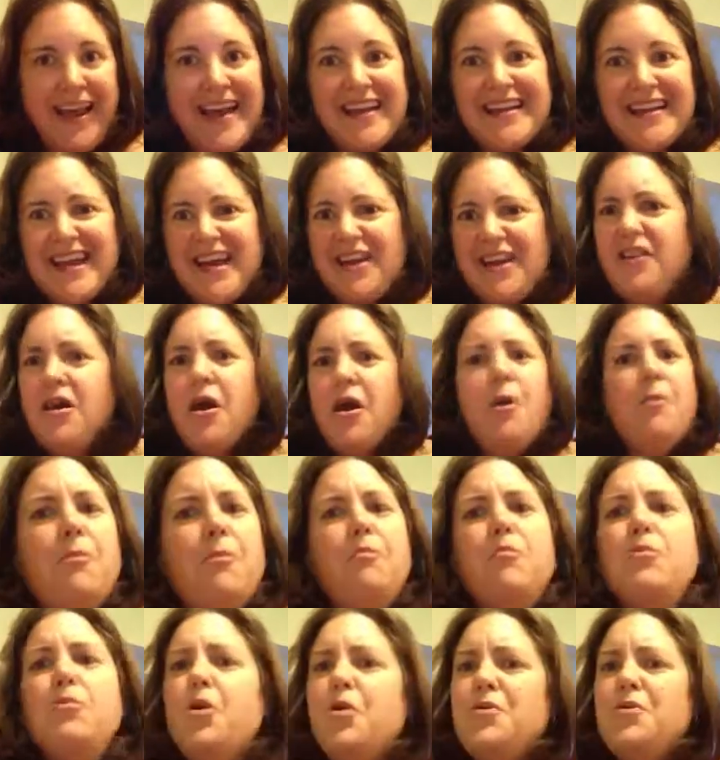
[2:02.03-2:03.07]
Again,
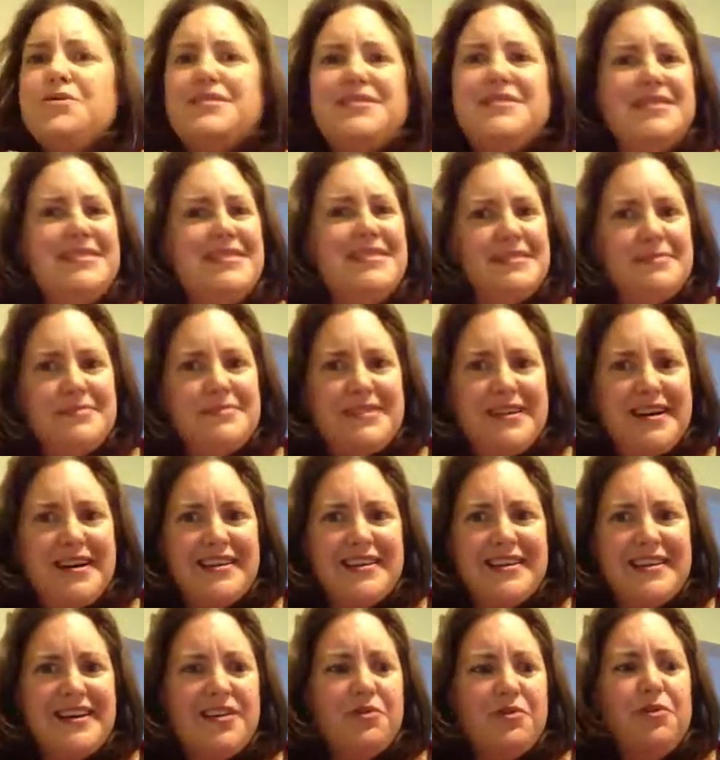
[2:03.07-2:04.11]
most systems
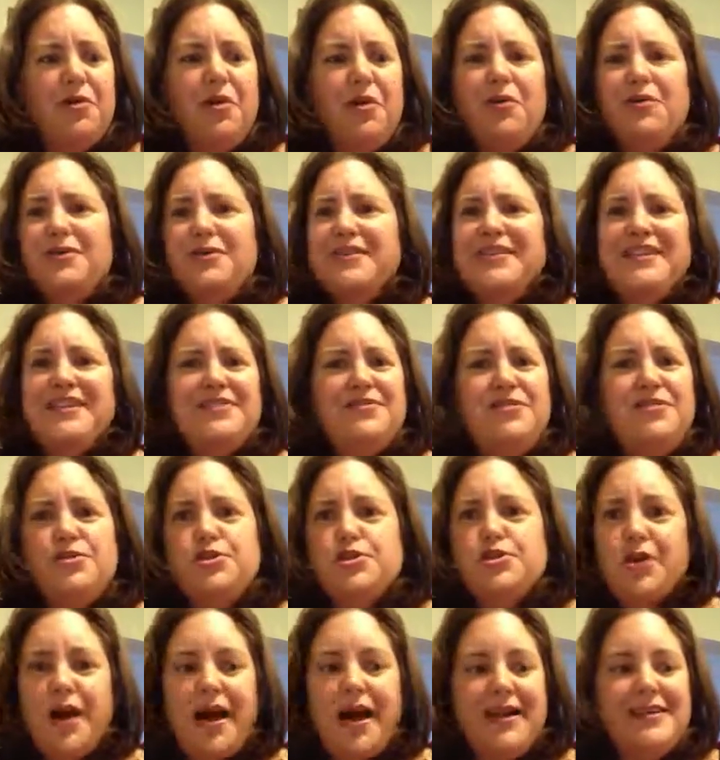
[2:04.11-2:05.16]
out there will only give you
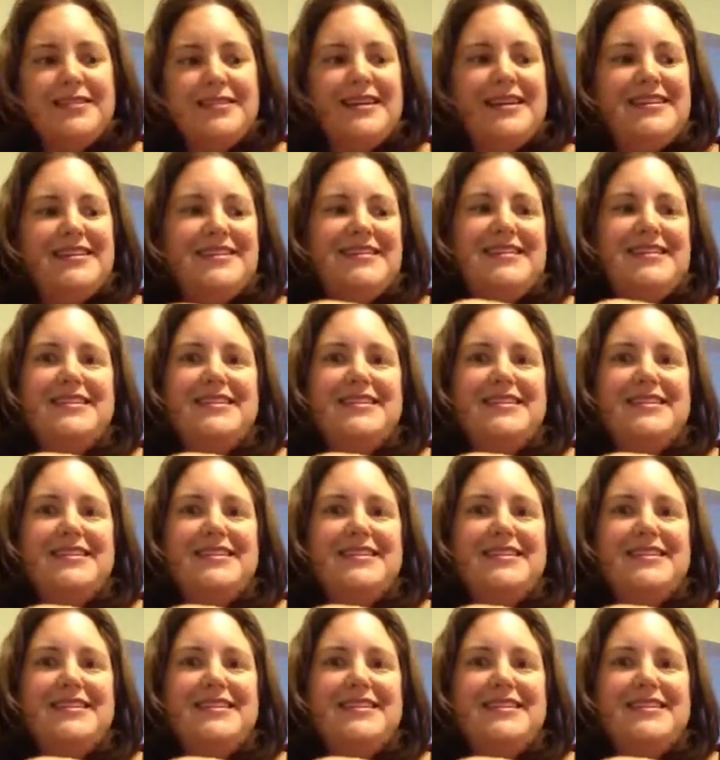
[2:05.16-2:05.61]
trial size.